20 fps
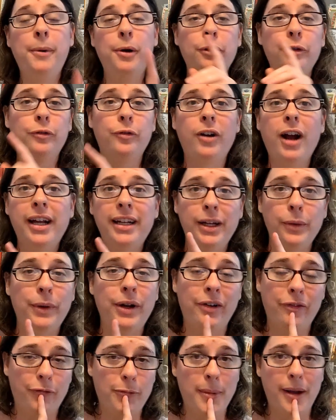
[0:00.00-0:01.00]
on Friday,
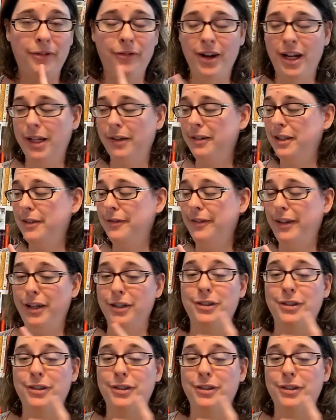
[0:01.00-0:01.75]
went up for my Friday reads video.